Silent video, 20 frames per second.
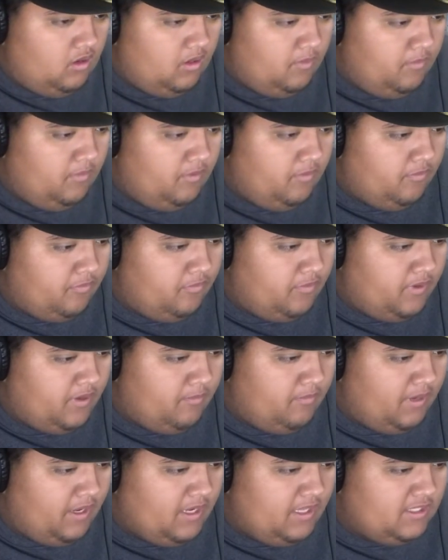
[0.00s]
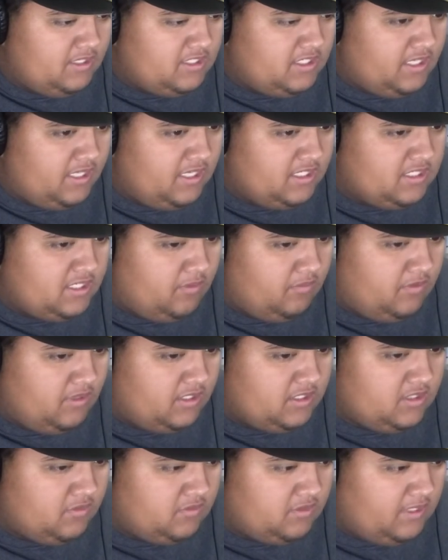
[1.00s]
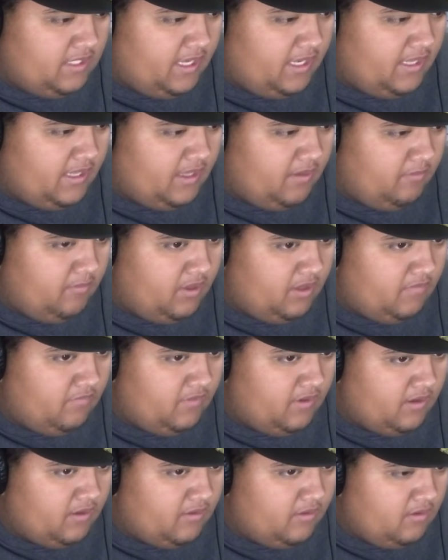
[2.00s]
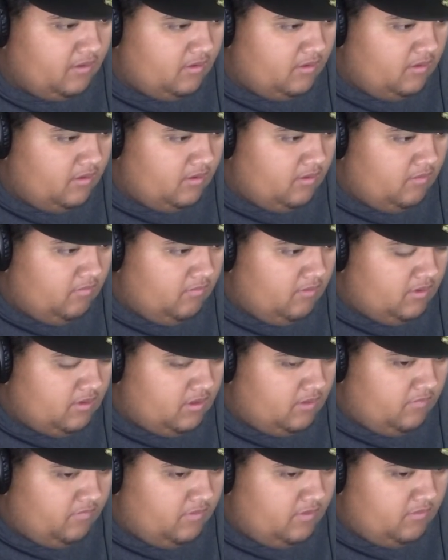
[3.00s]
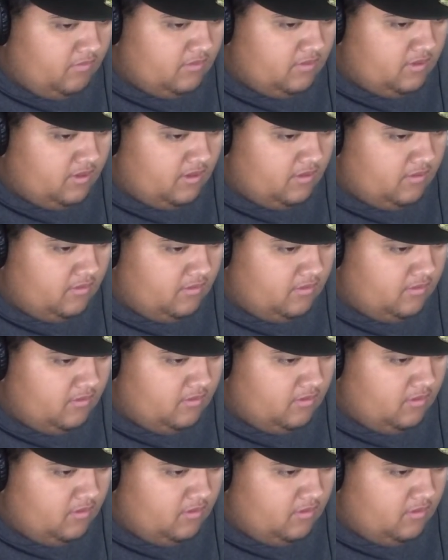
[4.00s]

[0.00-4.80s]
Alright, let me pray back. That shit was lagging like a motherfucker. What the fuck was that?